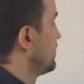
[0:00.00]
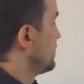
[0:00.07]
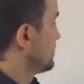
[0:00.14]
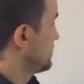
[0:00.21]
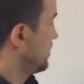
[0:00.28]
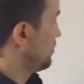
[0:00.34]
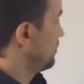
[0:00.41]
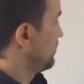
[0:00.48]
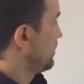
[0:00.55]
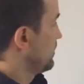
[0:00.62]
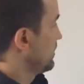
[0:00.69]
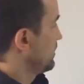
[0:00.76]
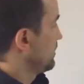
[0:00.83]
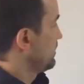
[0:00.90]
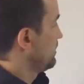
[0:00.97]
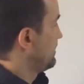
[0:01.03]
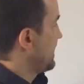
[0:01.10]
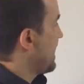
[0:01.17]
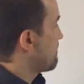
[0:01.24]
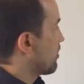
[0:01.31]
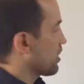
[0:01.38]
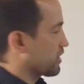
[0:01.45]
So
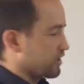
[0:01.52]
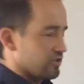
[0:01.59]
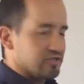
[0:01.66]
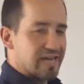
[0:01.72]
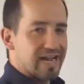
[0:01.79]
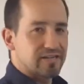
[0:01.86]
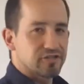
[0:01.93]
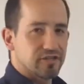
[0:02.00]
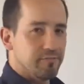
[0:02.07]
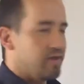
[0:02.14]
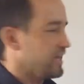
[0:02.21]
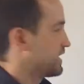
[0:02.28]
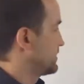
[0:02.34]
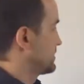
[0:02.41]
that marketer is actually making